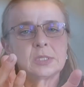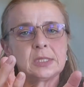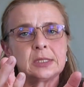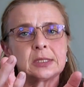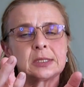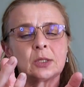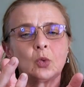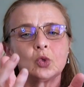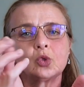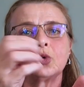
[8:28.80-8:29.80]
process
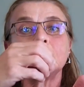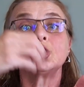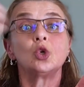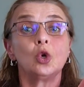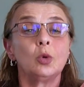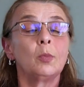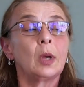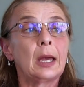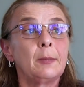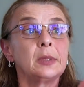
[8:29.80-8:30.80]
or storage
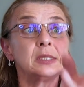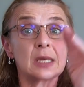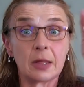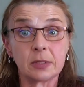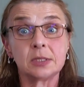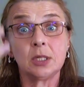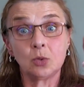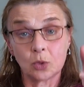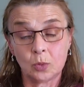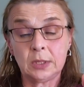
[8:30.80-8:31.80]
term is either
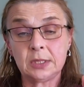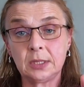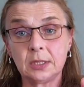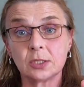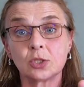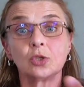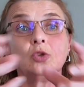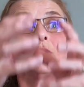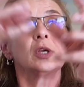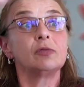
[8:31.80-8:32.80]
10 or 20 years. So
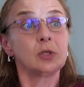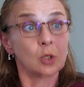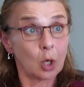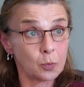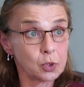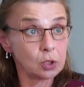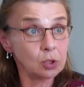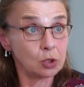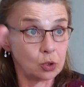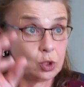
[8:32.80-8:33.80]
you are given an
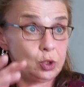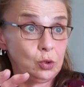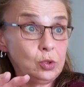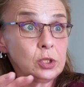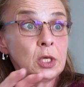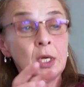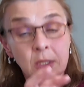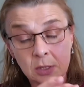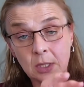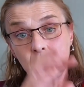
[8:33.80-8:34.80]
option to choose
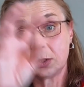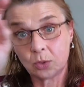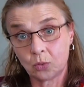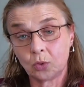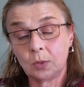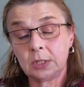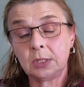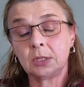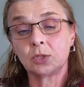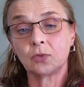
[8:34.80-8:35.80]
10 years or
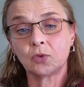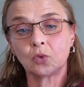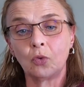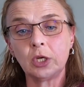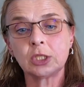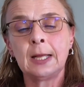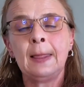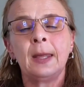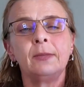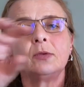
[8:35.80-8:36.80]
20 years of storage.
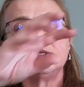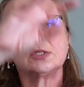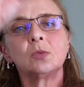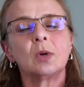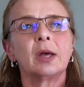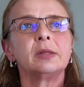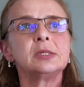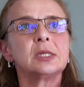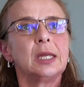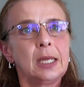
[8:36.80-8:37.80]
And the reason why
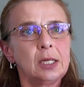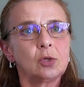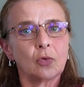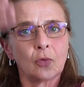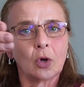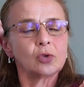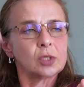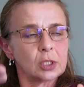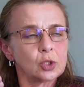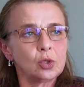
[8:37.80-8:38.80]
there's an end of
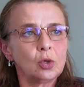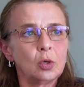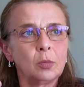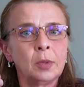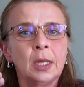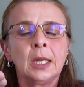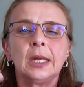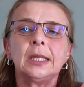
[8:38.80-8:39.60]
contract term